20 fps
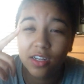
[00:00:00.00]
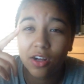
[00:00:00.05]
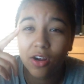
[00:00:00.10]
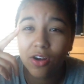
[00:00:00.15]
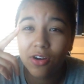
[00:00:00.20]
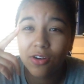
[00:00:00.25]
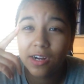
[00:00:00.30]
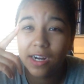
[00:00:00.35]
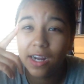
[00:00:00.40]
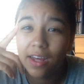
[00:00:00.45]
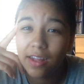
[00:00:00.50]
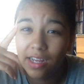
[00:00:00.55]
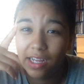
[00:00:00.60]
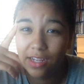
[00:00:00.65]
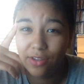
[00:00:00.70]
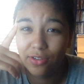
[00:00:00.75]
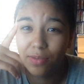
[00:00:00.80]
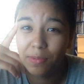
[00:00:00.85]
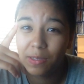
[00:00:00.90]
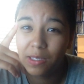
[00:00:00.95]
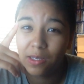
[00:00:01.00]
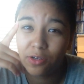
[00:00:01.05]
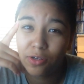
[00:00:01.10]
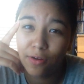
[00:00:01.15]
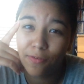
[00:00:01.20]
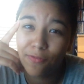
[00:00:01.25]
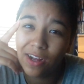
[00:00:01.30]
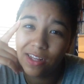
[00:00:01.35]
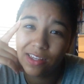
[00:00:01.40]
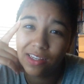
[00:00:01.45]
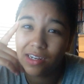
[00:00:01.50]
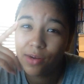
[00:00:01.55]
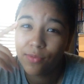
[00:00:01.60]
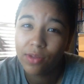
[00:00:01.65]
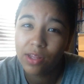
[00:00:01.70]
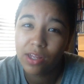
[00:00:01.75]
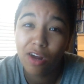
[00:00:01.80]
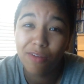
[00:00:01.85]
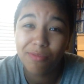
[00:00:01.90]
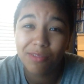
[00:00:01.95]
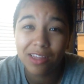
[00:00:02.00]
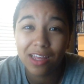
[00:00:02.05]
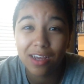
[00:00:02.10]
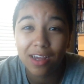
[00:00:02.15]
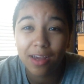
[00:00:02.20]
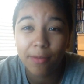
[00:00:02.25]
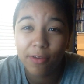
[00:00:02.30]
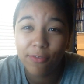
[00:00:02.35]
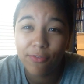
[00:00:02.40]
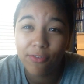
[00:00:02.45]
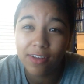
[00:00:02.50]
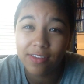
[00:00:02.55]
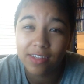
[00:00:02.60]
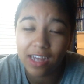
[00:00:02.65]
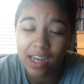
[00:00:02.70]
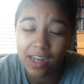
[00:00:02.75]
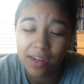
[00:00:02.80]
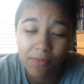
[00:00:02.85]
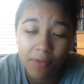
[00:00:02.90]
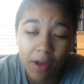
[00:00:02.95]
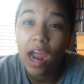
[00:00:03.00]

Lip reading: Her and Elliot used to be such good friends and I really hope that they can be friends again.